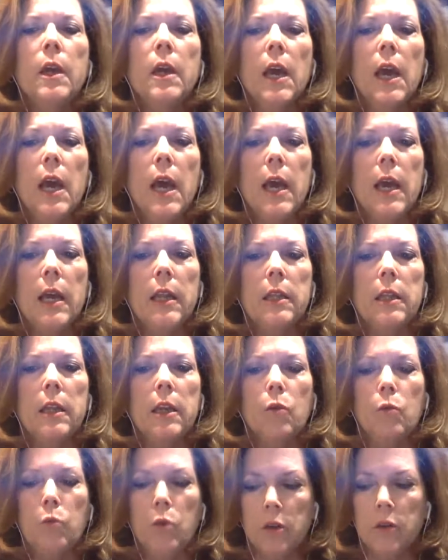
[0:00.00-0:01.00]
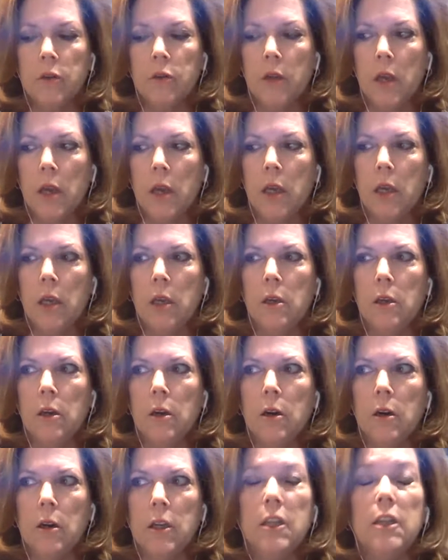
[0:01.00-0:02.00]
and there was a
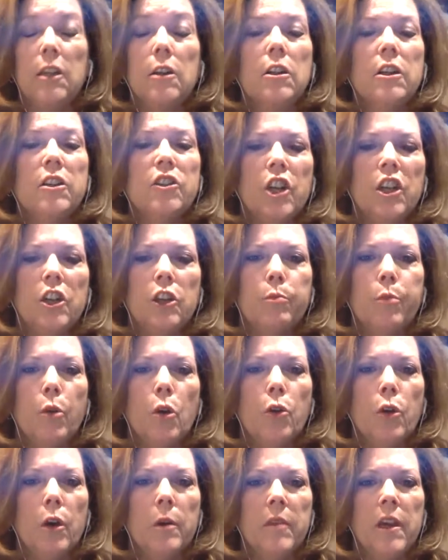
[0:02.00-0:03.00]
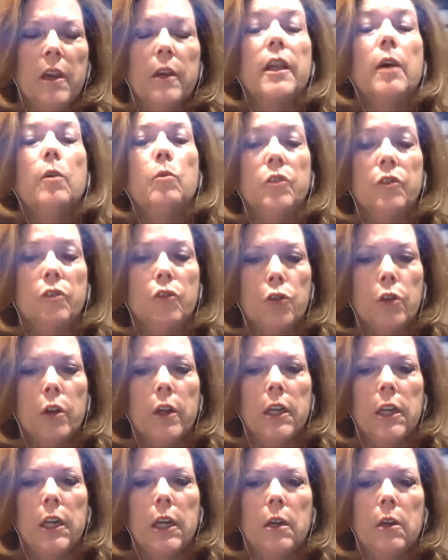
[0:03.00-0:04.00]
needle exchange program there that was
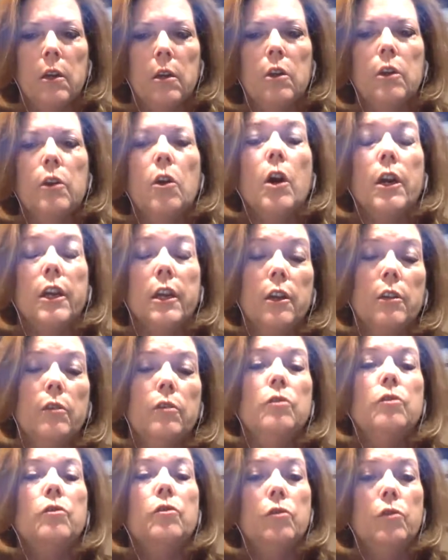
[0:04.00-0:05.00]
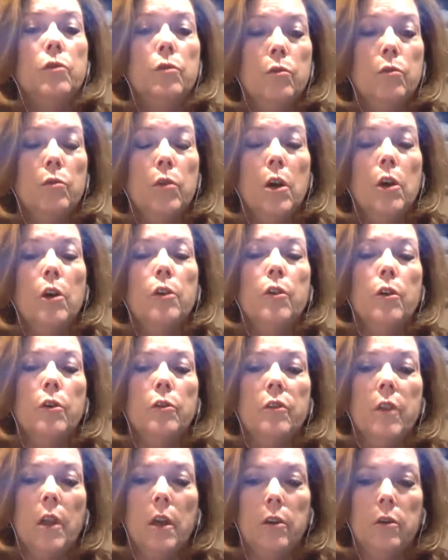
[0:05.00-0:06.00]
training Narcan use to those
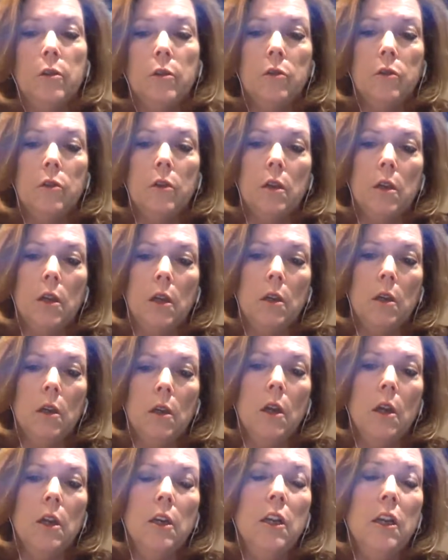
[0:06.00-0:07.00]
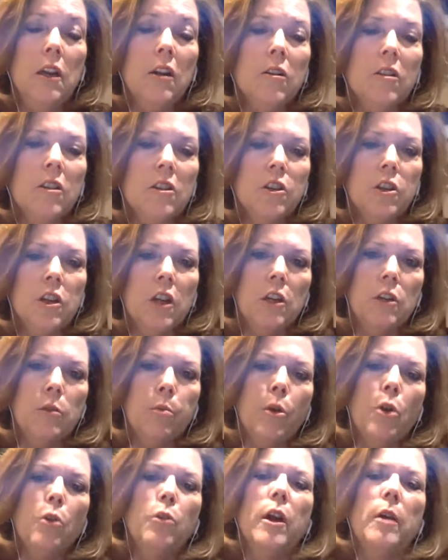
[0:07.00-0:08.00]
that use the needle exchange
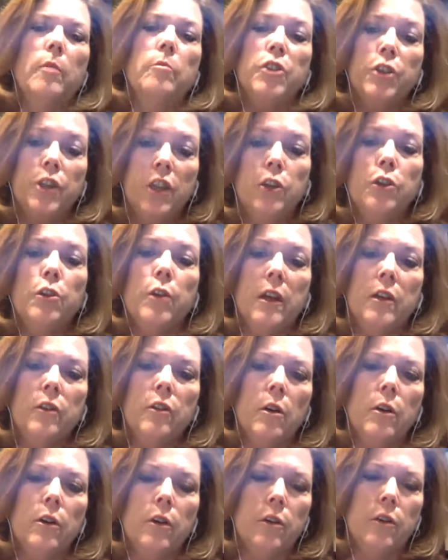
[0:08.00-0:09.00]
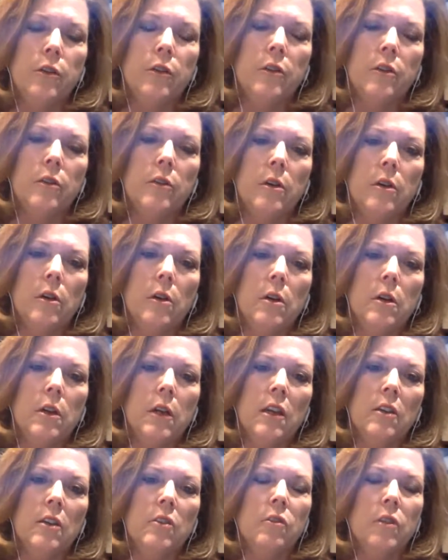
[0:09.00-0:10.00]
program. She trained our nurses in Narcan,
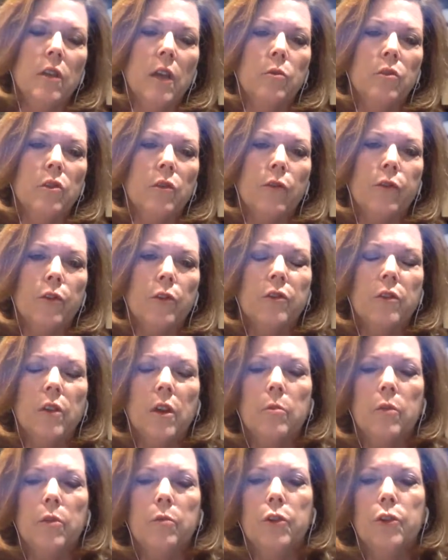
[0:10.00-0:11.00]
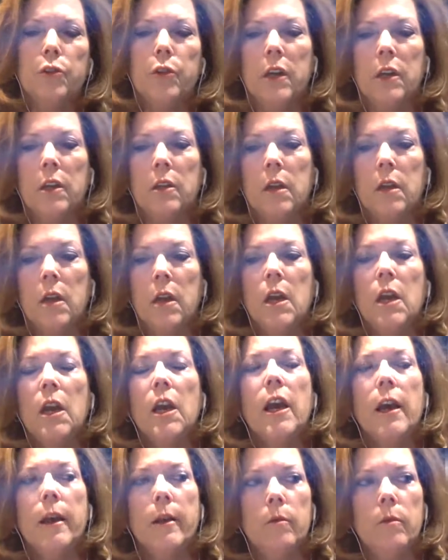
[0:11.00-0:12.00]
so that was the first time we would train.
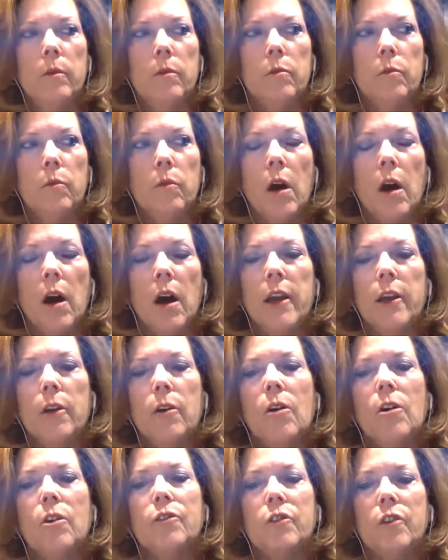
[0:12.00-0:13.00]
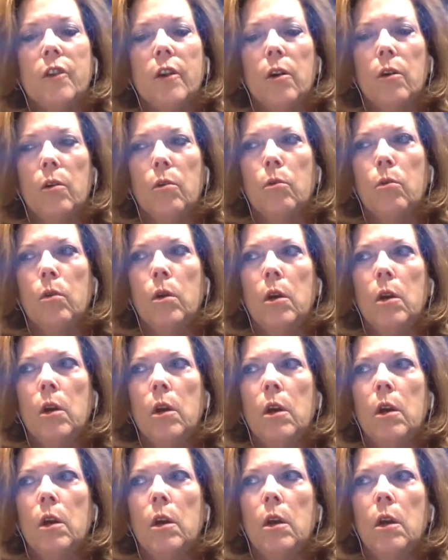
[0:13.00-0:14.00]
And I also
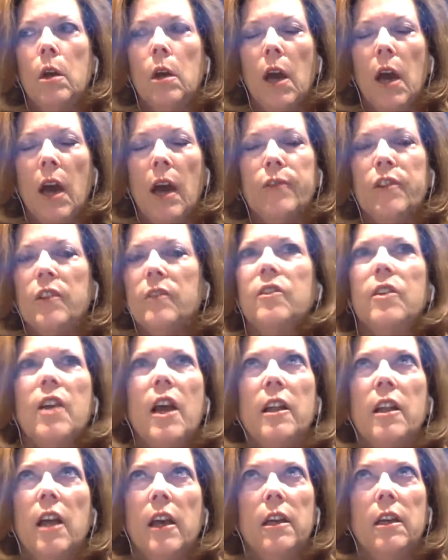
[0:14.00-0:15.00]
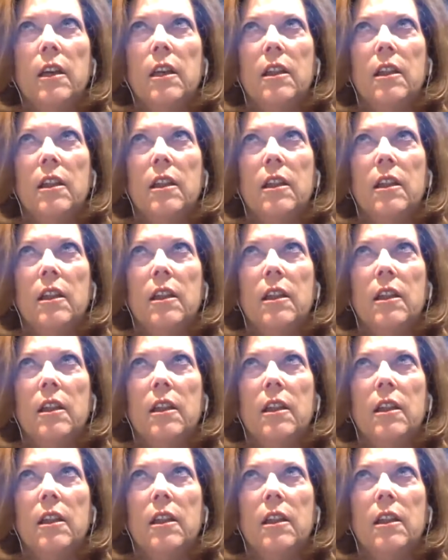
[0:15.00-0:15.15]
have to say, like,